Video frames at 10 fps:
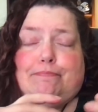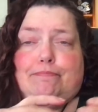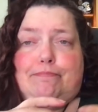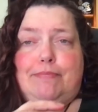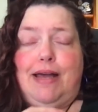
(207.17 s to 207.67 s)

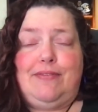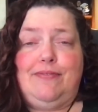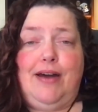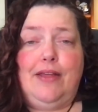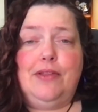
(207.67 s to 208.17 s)
My
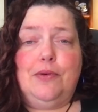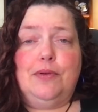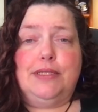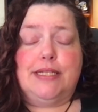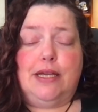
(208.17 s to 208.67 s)
father
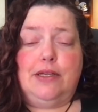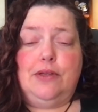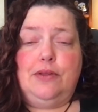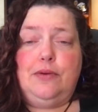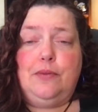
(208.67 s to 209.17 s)
will tell
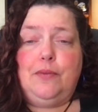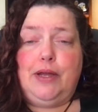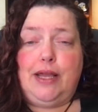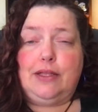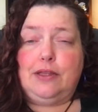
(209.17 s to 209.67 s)
you that
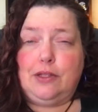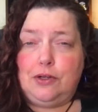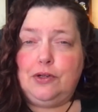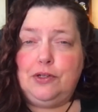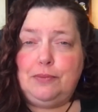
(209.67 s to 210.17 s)
when I
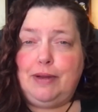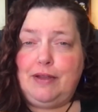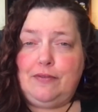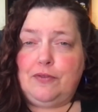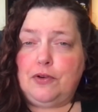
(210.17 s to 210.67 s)
learned my
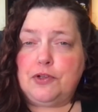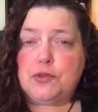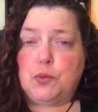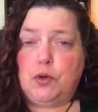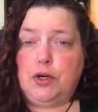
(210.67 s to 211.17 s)

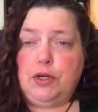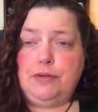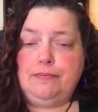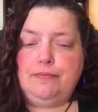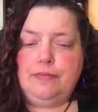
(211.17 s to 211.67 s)
first word,
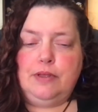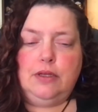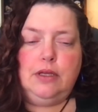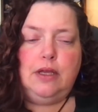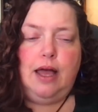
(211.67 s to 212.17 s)

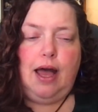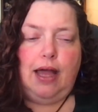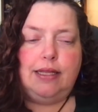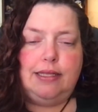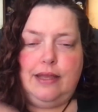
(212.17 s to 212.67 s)

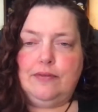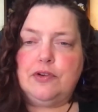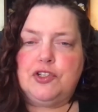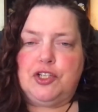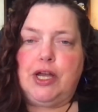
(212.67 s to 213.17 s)
I never
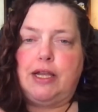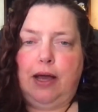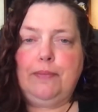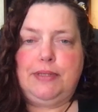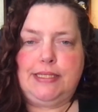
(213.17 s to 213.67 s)
shut
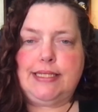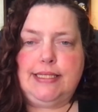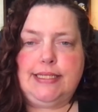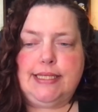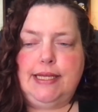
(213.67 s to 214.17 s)
up
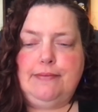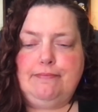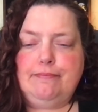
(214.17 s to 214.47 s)
since then.